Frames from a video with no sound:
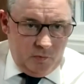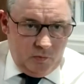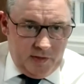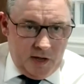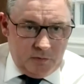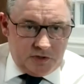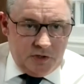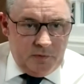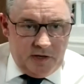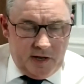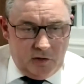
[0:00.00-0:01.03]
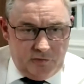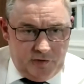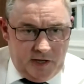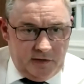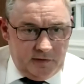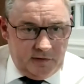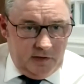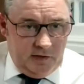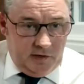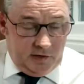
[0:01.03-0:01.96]
what they was doing within LV.
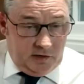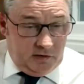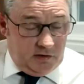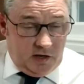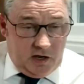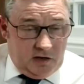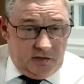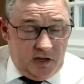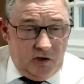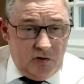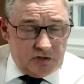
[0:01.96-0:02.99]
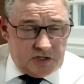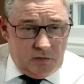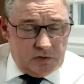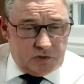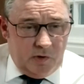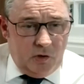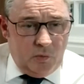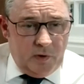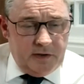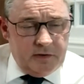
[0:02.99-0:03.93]
And I think also as
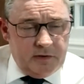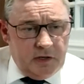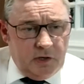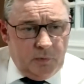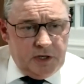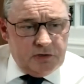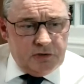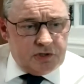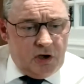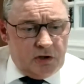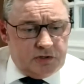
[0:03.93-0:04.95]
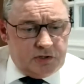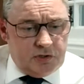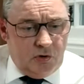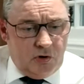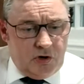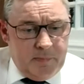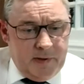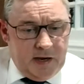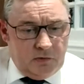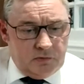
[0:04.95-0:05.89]
well, when you start to talk
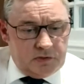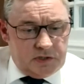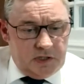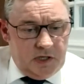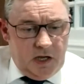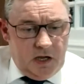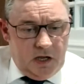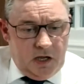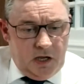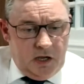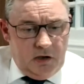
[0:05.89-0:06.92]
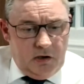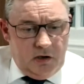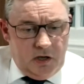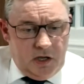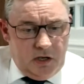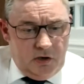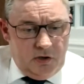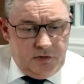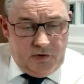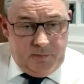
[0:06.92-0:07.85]
about
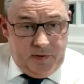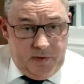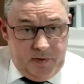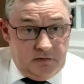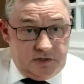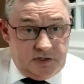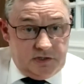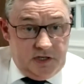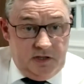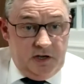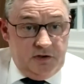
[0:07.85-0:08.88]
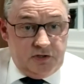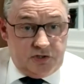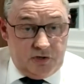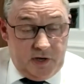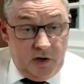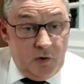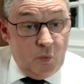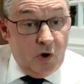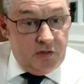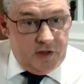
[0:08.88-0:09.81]
other repairers in the industry,
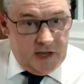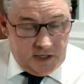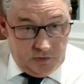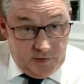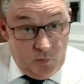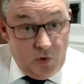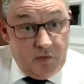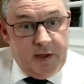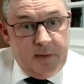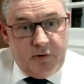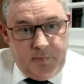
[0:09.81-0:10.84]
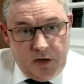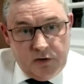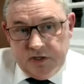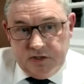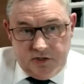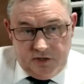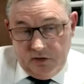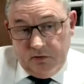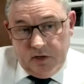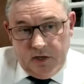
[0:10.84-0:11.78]
what they're doing, what they're proposing to
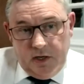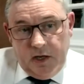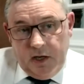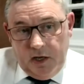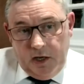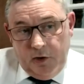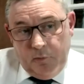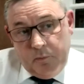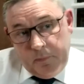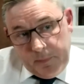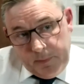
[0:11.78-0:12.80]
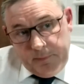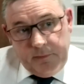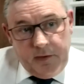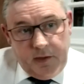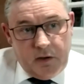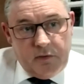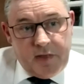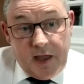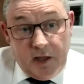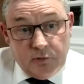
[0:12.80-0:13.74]
do,
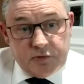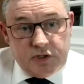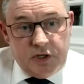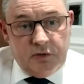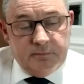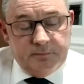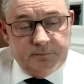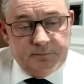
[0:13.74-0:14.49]
that helps too.